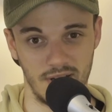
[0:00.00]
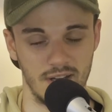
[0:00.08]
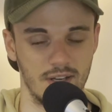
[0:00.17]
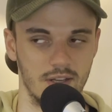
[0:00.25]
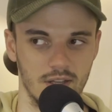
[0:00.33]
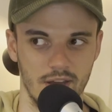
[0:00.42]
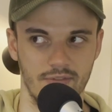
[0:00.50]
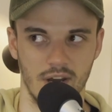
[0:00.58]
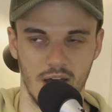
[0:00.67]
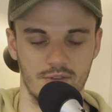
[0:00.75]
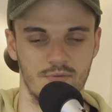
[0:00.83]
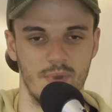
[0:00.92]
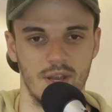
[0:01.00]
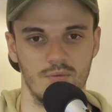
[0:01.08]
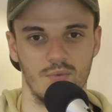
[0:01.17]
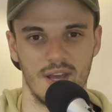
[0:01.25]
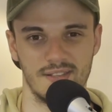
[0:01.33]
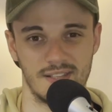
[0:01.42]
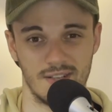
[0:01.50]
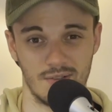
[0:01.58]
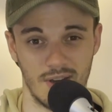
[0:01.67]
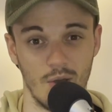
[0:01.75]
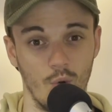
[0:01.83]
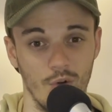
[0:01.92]
in an 1100 meter race
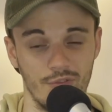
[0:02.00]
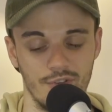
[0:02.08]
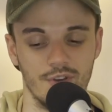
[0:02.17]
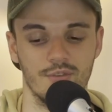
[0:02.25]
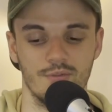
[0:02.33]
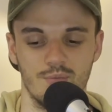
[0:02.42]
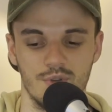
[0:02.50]
at Caulfield,